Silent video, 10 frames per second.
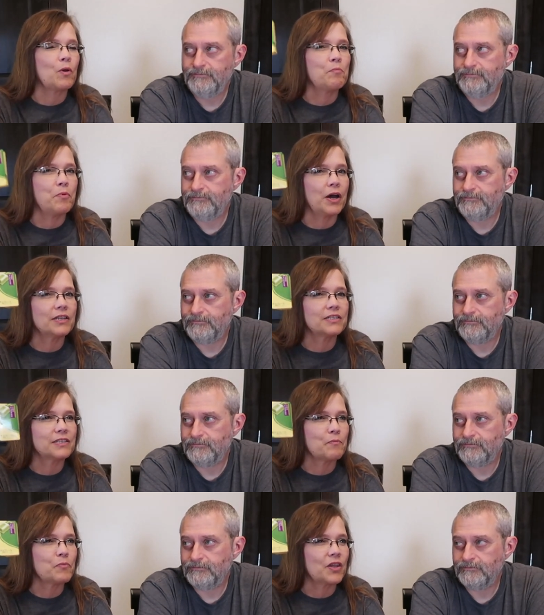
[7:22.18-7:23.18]
Speaker 1: we bought
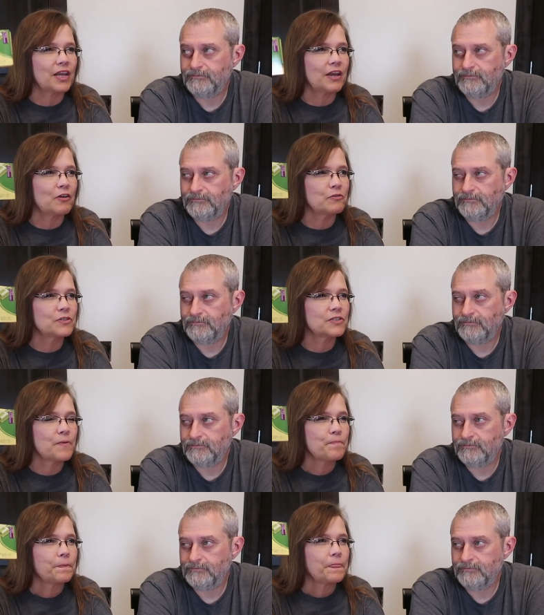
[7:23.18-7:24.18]
something else
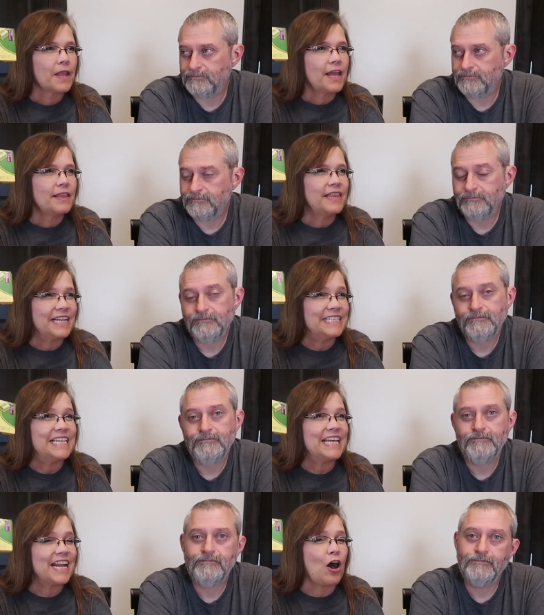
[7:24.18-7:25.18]
that
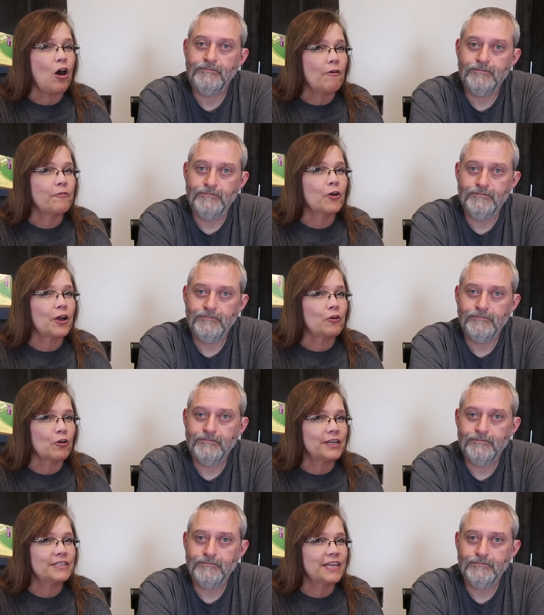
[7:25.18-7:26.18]
did offer a
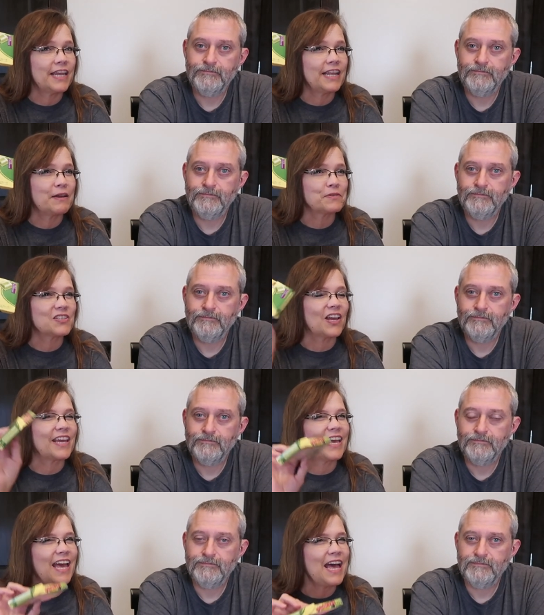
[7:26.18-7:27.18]
green tea, and I was like,
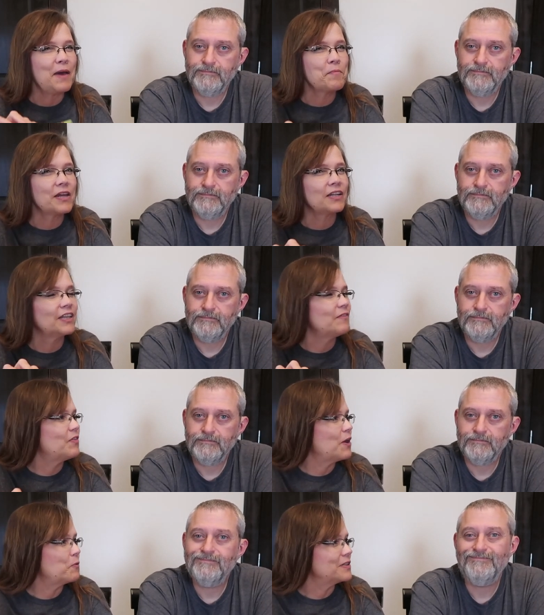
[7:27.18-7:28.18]
I'm going to leave
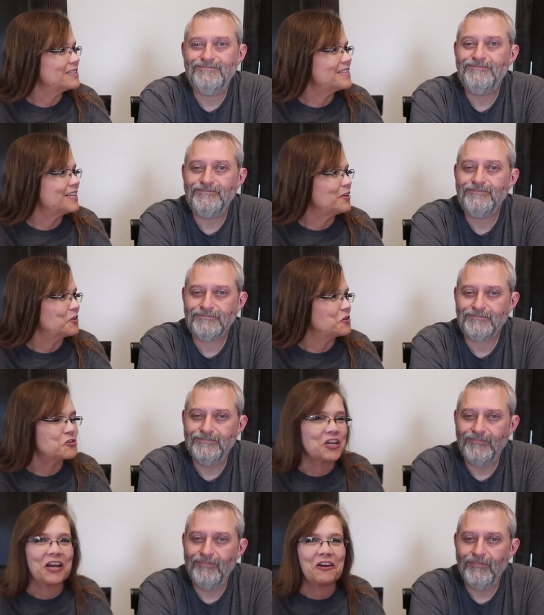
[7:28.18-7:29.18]
that one sitting on the
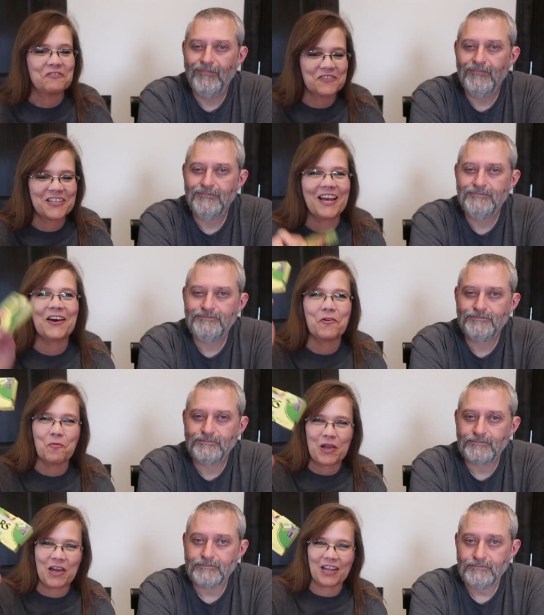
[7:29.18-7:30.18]
shelf. So
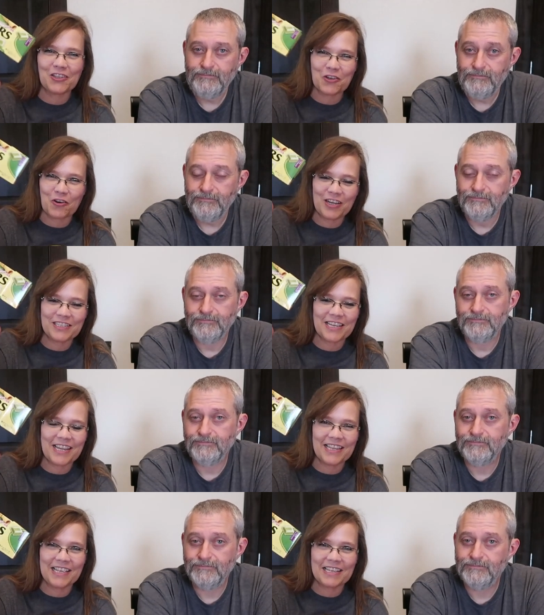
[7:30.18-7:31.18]
we got the green tea
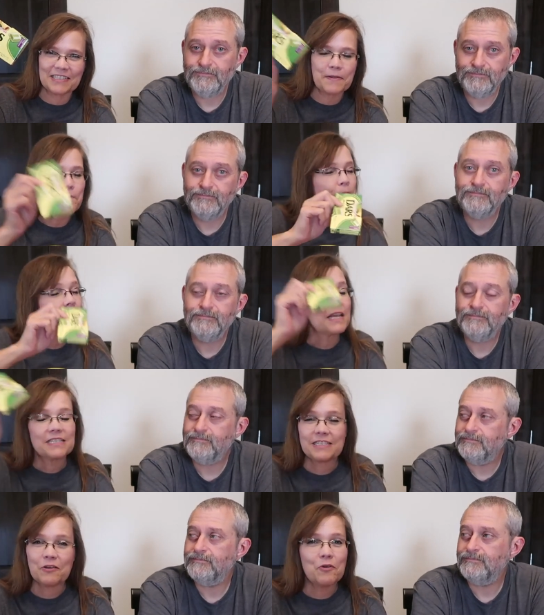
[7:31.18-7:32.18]
in this.
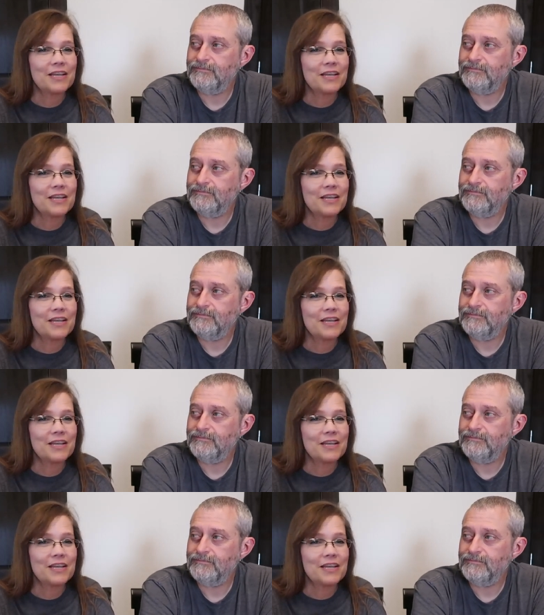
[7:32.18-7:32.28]
Still